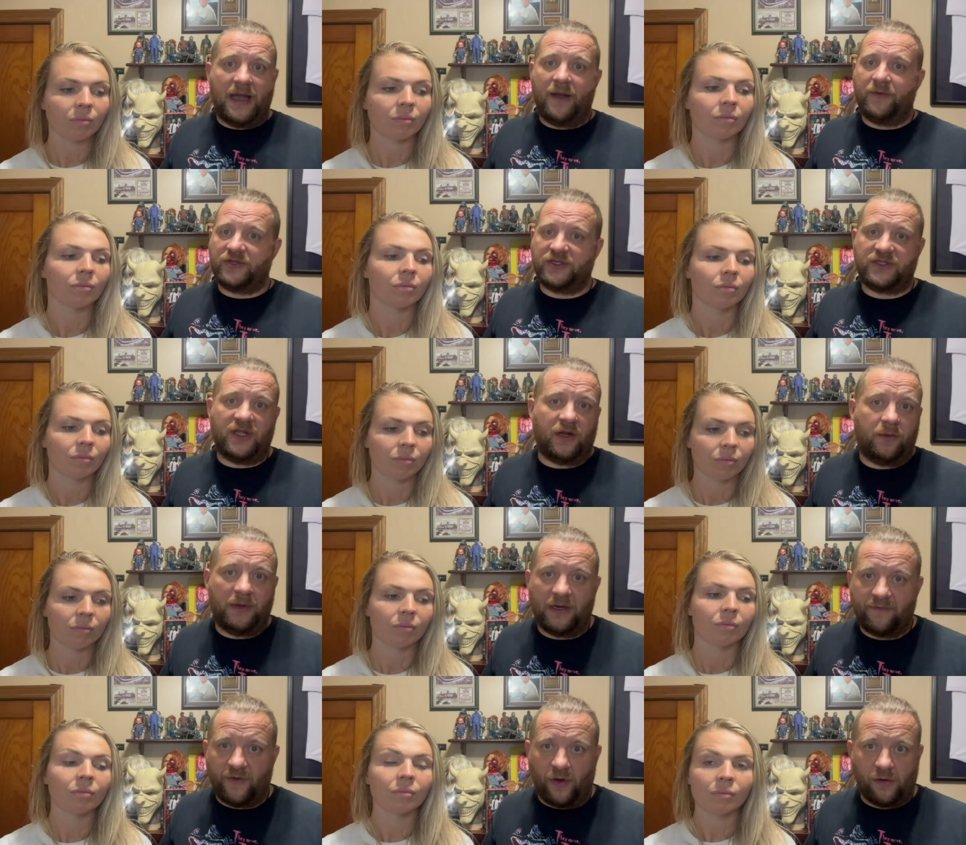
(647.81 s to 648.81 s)
Speaker 1: I was just there to
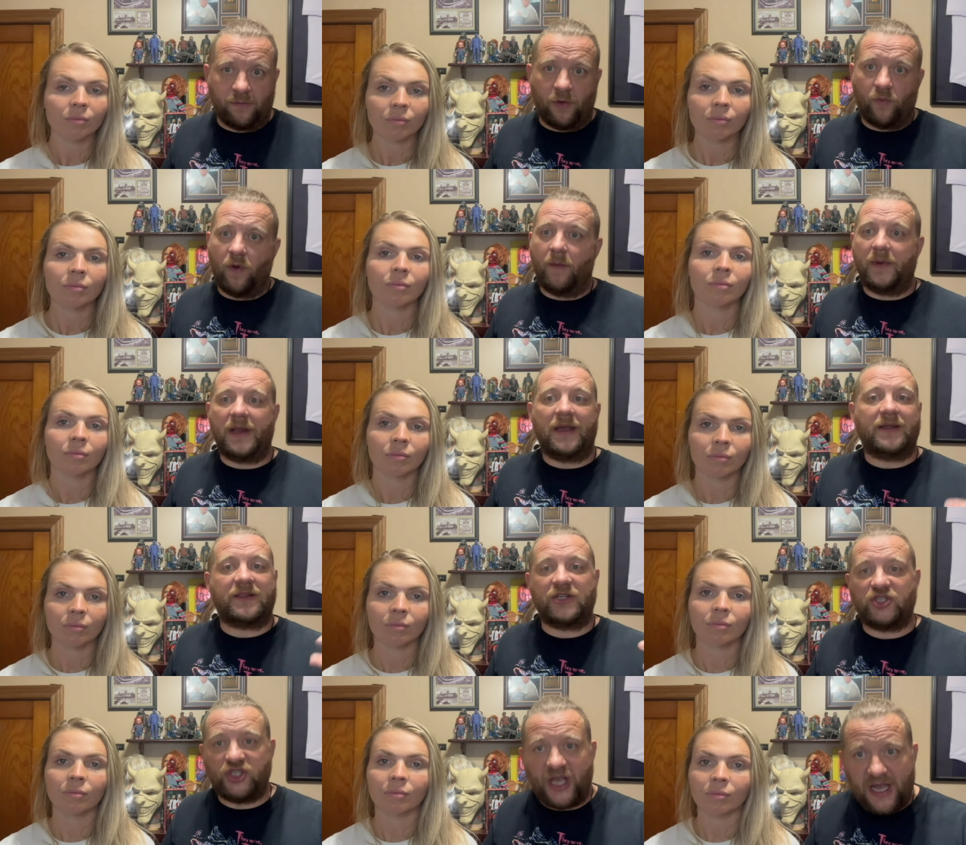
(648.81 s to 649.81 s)
meet a vulnerable woman. I hit
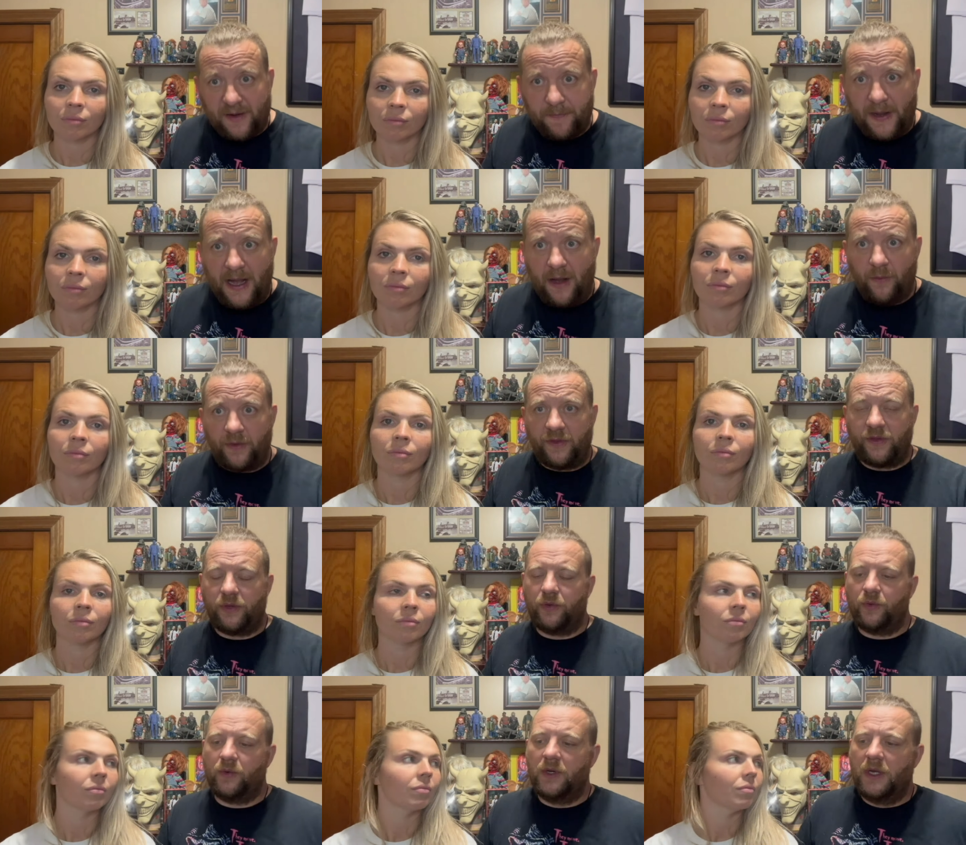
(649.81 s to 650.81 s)
the jackpot with
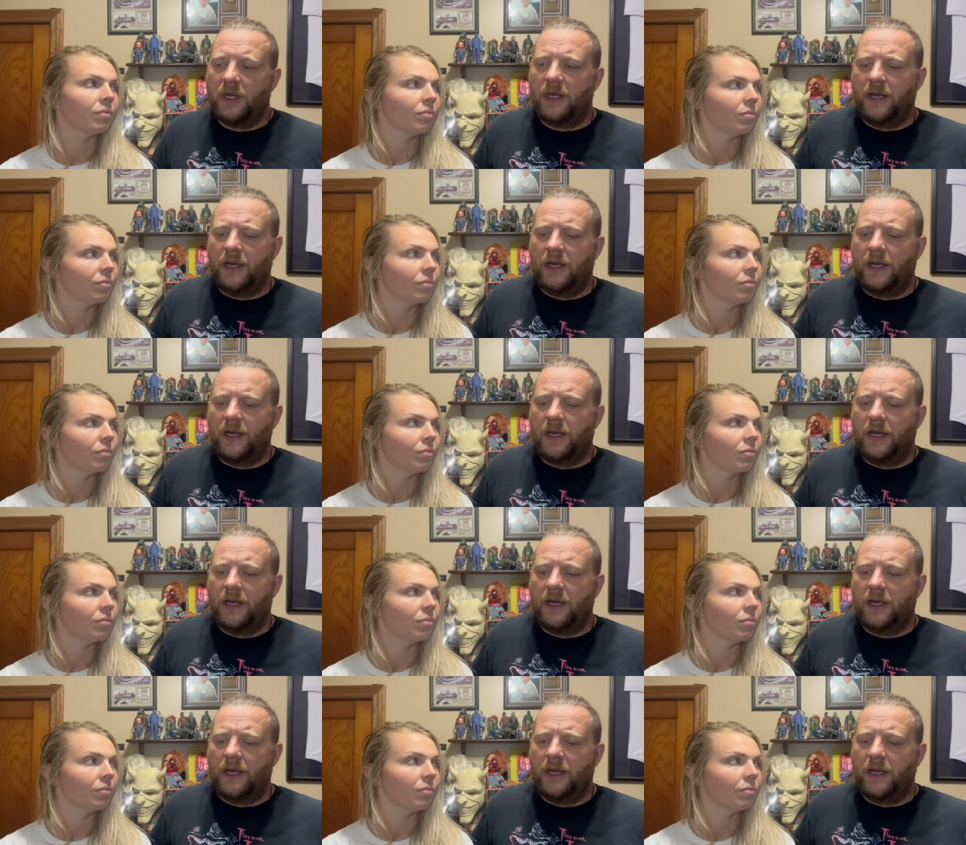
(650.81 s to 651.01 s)
you.